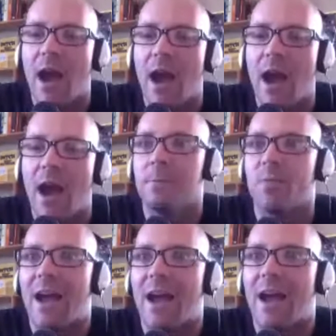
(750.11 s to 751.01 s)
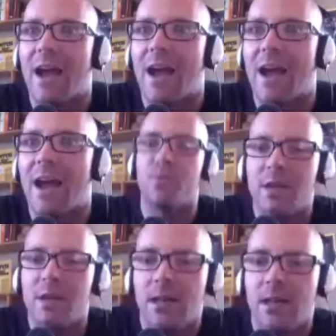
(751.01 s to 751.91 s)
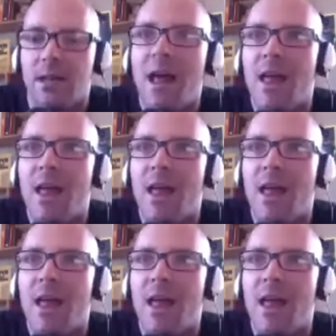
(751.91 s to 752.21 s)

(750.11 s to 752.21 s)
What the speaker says: And I think for me,